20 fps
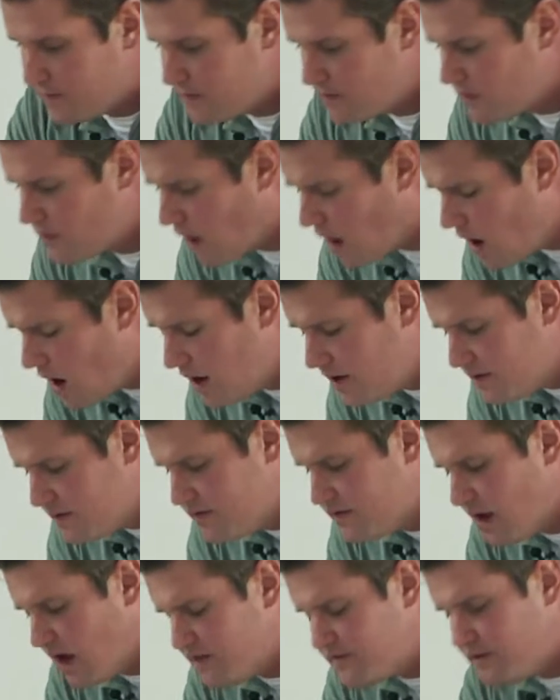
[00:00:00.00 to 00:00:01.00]

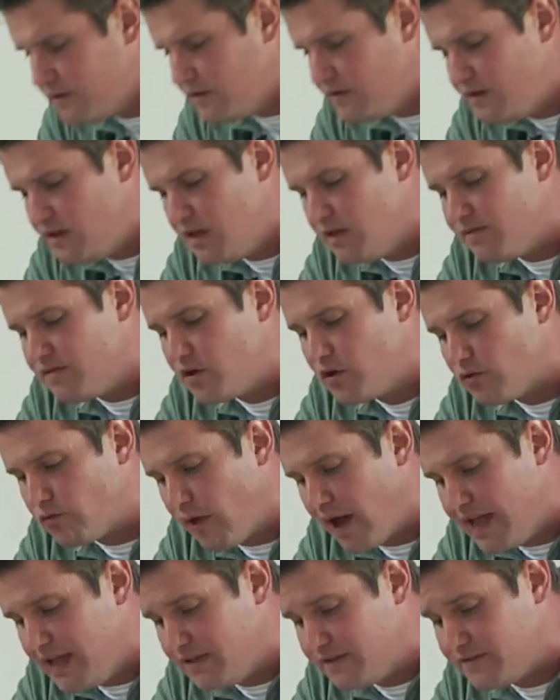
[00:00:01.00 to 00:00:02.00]
God doesn't give
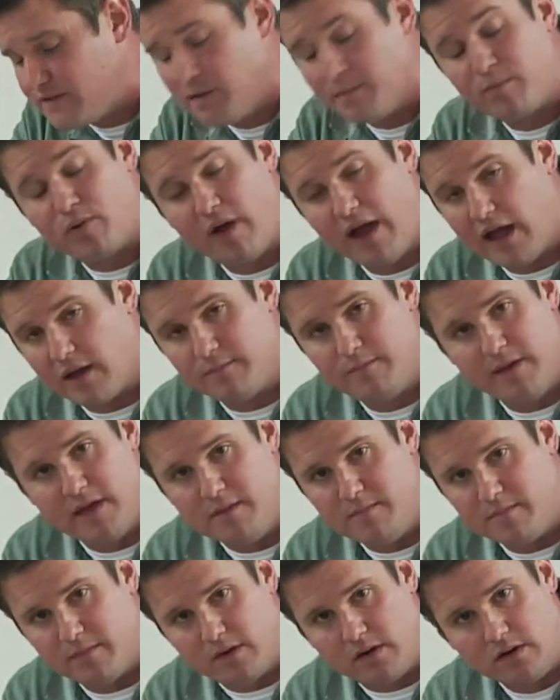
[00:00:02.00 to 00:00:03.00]
grace to proud
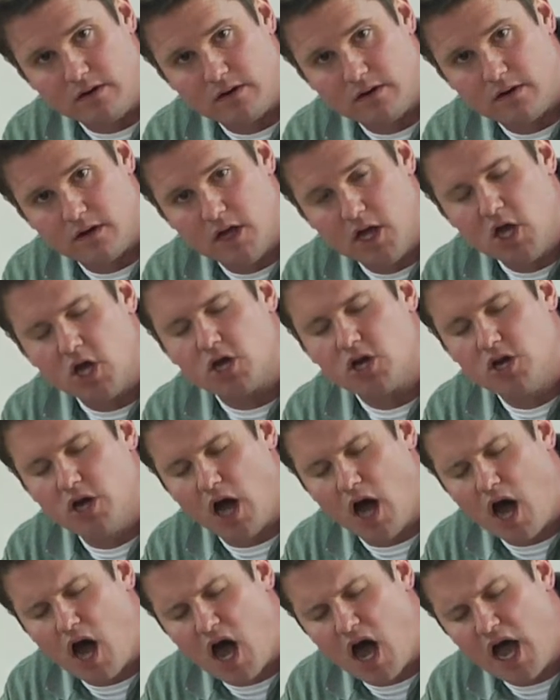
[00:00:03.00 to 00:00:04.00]
people.
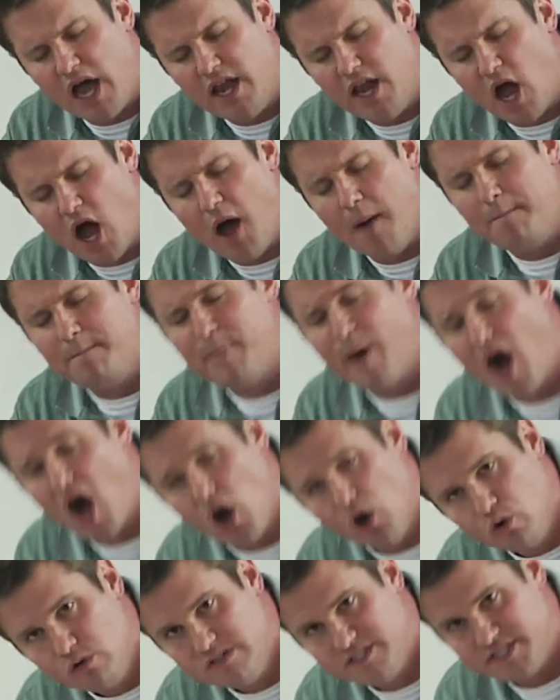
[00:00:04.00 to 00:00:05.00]
God
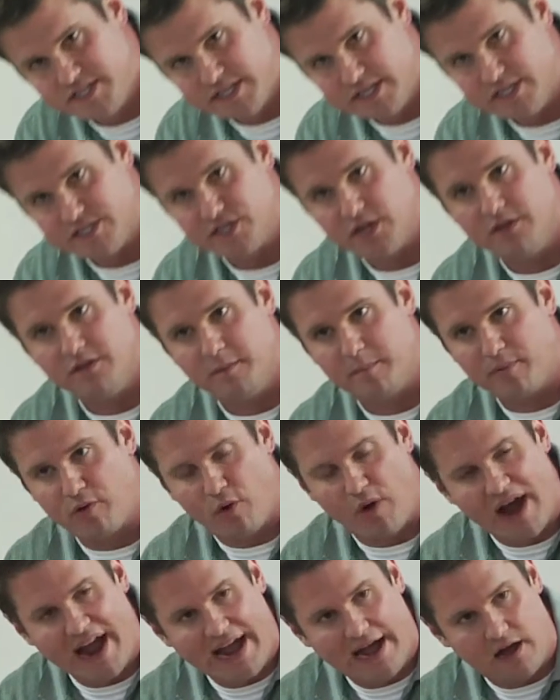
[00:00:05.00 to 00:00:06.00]
opposes the
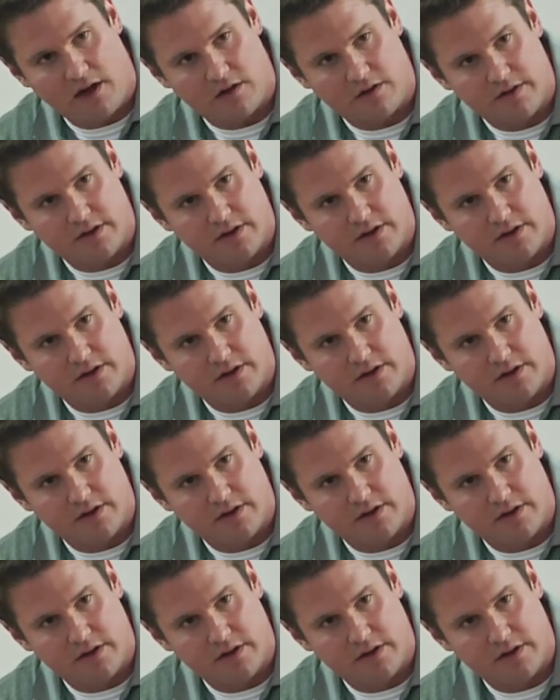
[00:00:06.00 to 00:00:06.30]
proud.